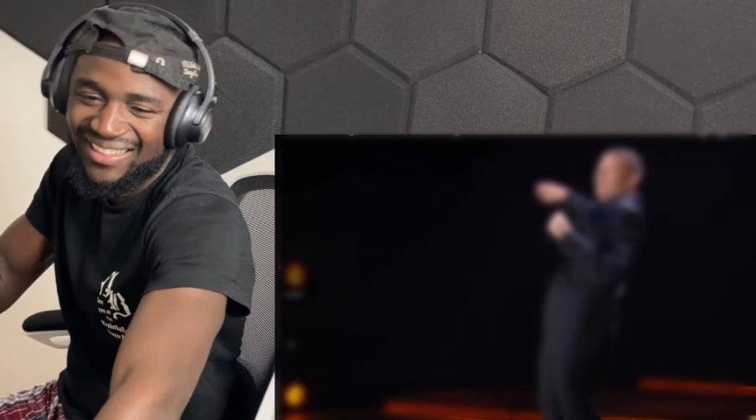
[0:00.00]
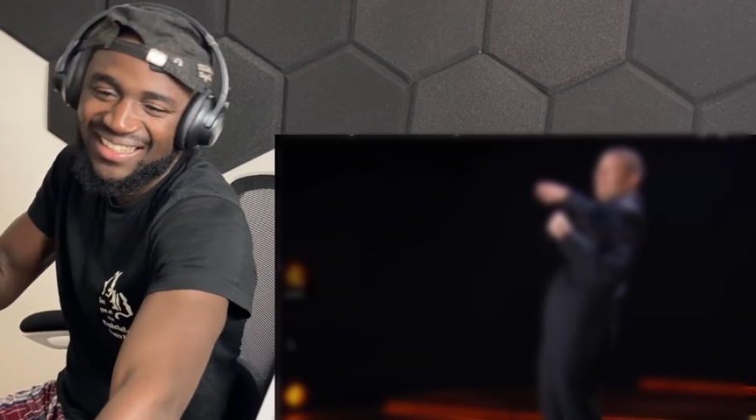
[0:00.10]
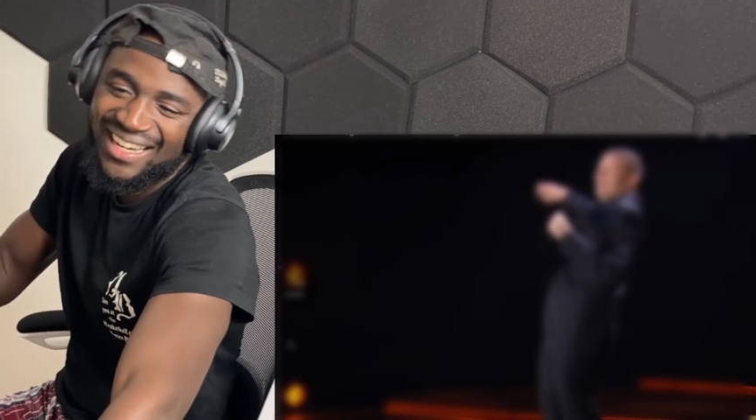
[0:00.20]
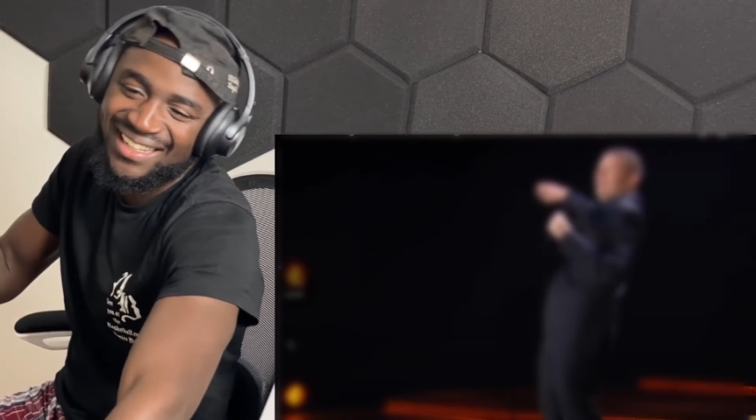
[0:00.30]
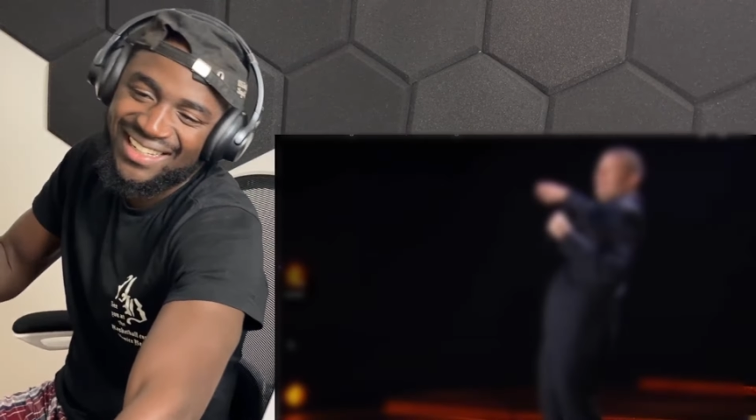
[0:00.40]

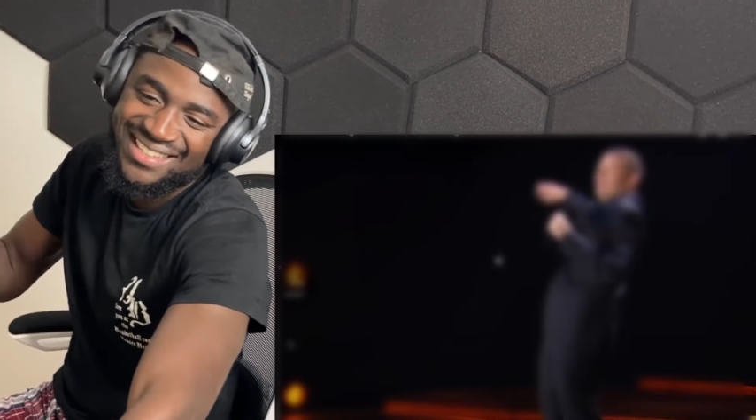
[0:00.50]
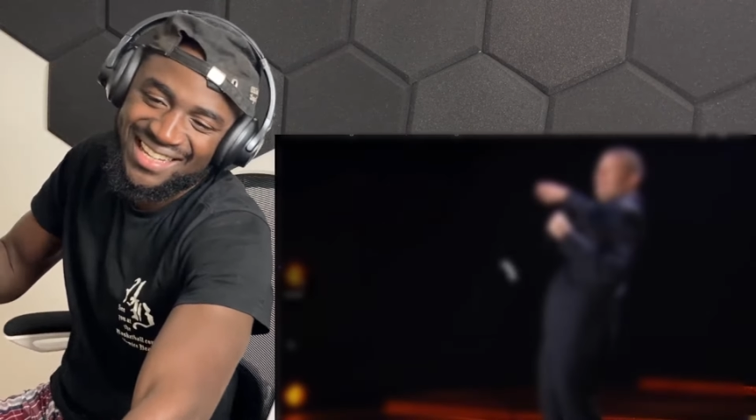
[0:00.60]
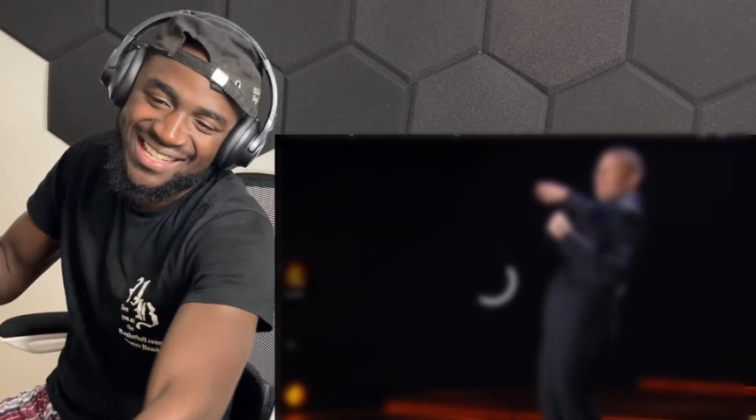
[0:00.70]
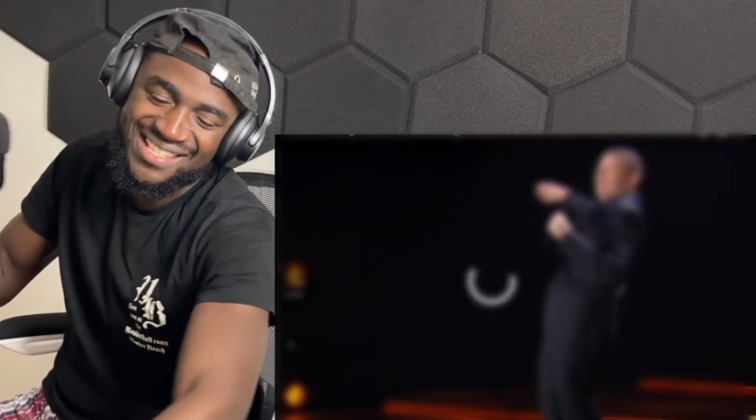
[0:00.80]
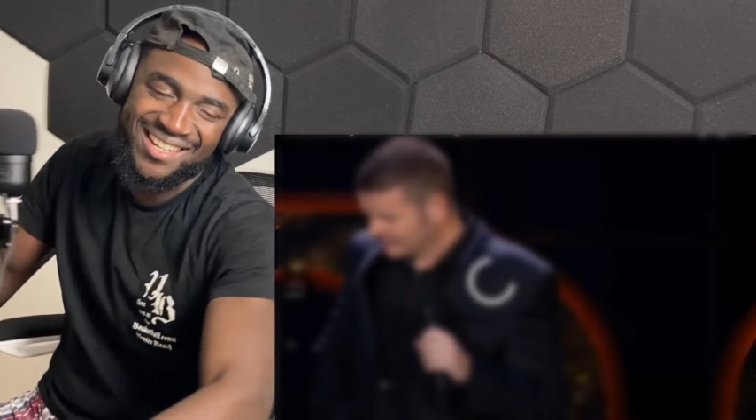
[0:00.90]

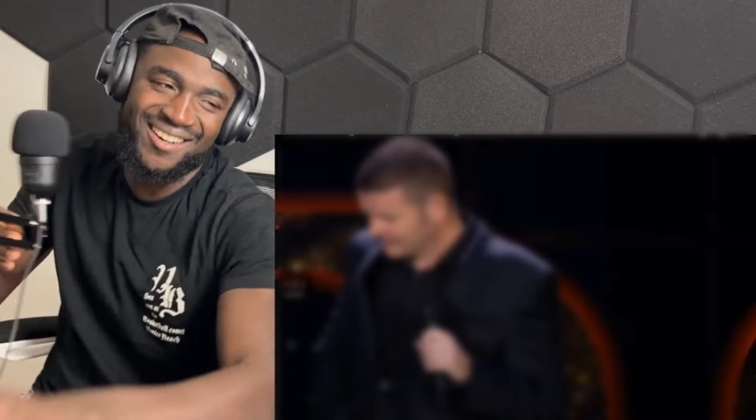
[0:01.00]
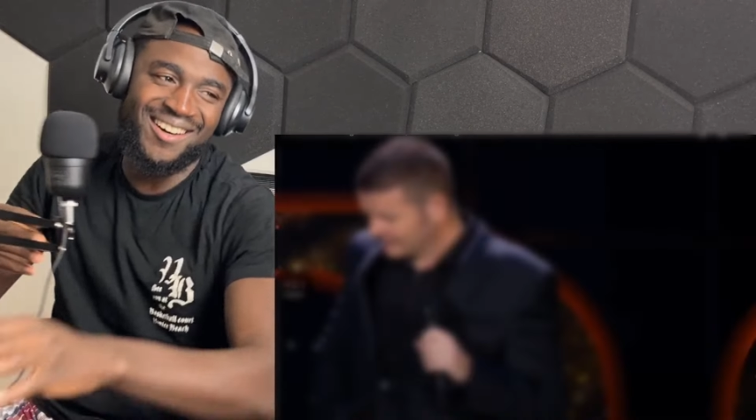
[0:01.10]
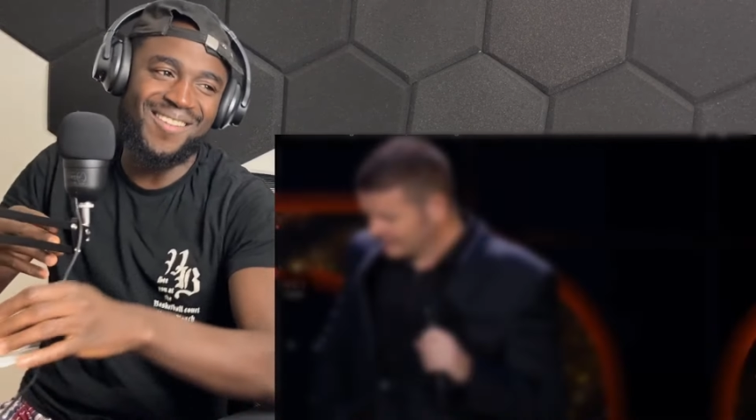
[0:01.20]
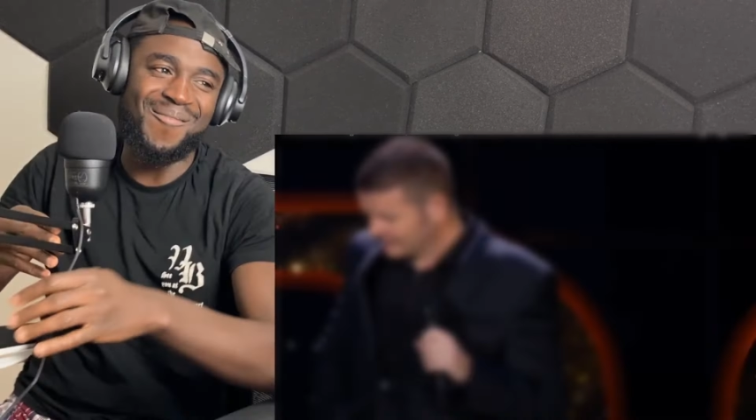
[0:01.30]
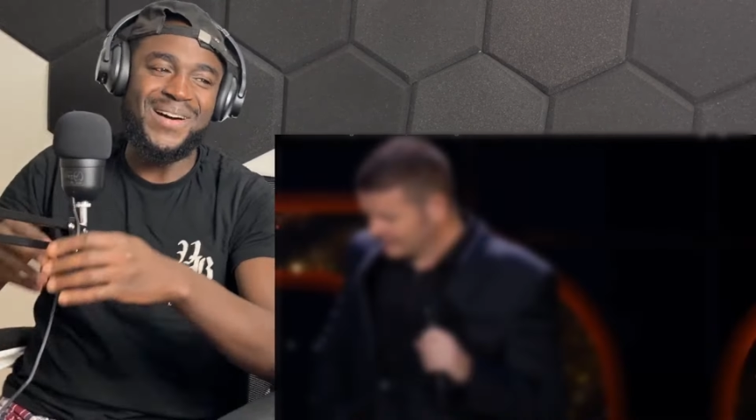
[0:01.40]

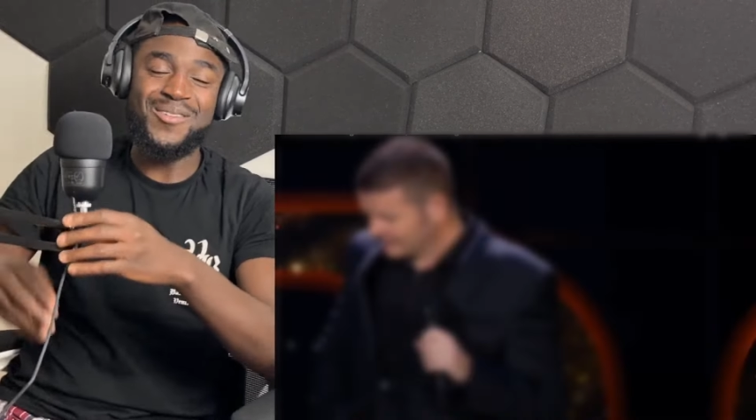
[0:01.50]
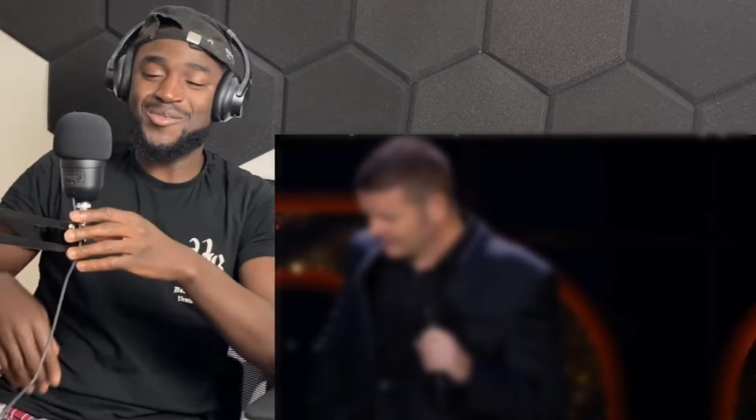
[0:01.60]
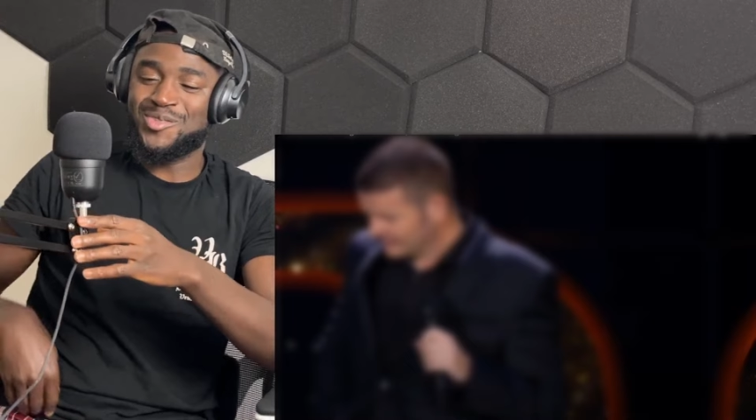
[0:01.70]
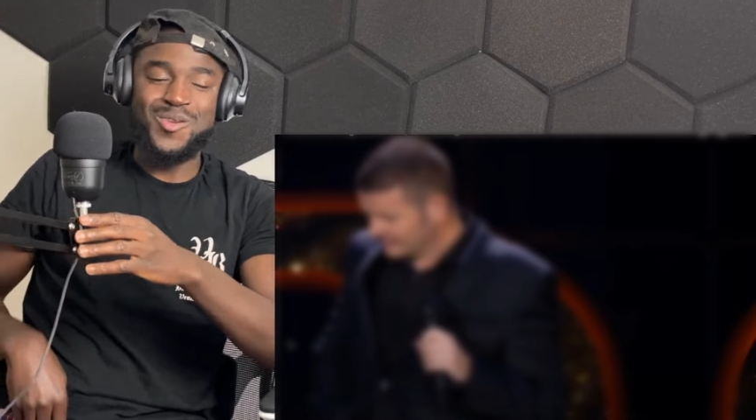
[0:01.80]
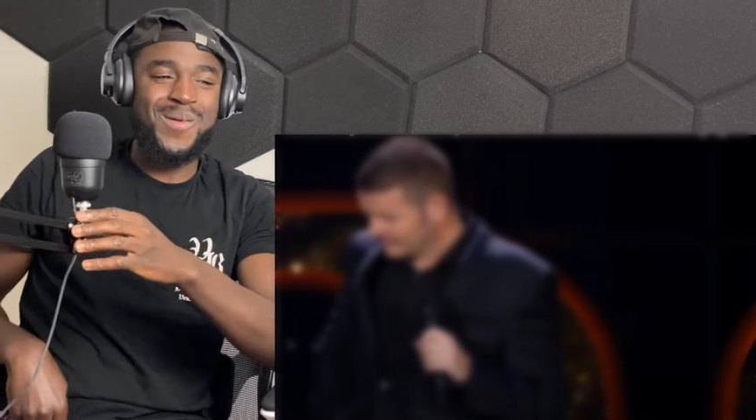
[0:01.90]
Oh man, there was
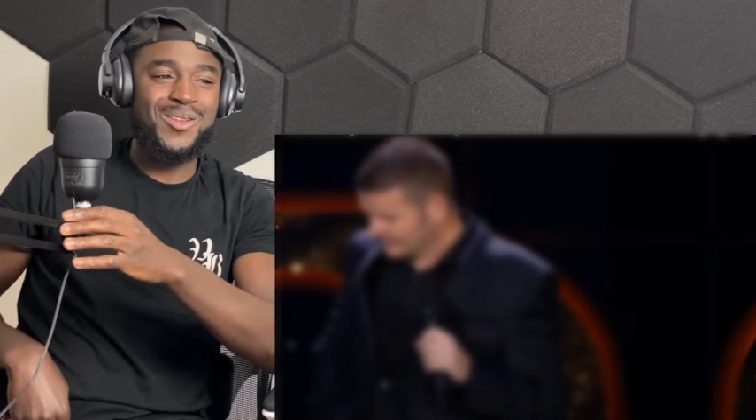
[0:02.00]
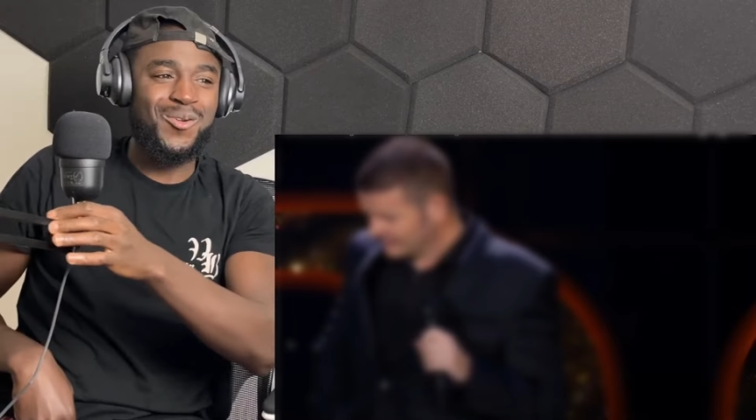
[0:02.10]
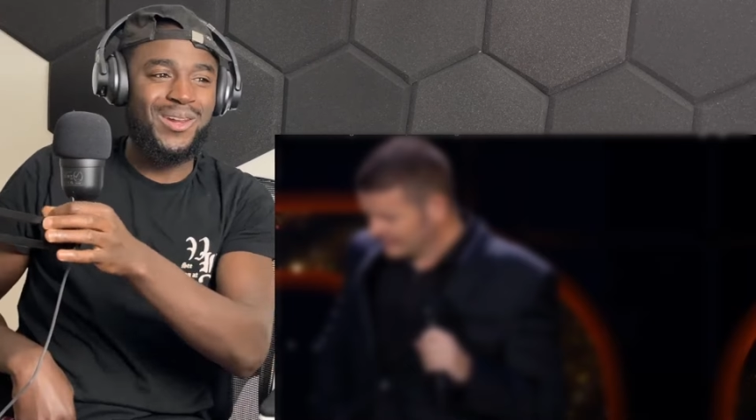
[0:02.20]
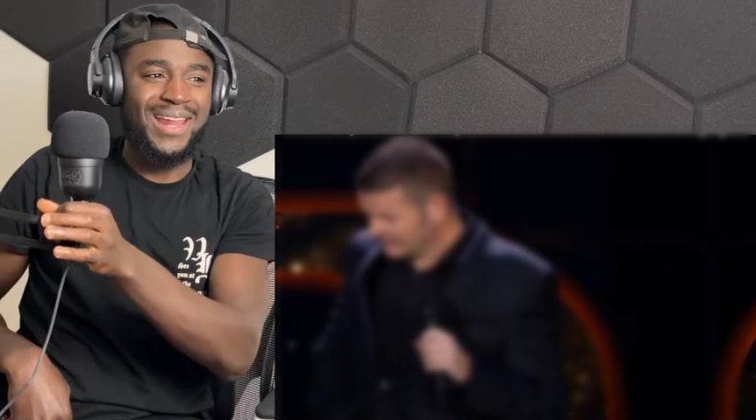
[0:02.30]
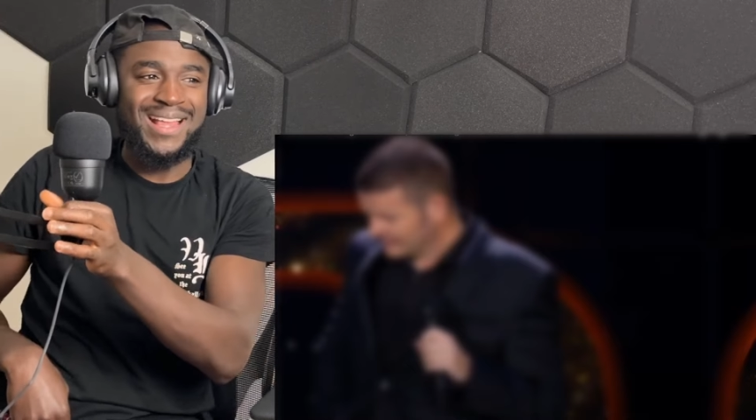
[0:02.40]
so many
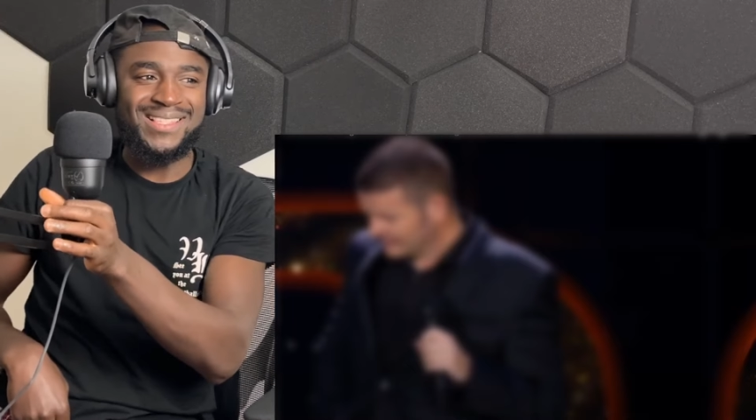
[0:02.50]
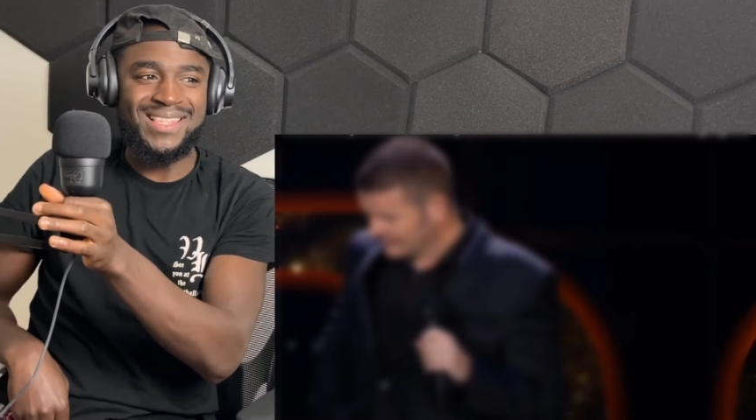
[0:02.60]
good lines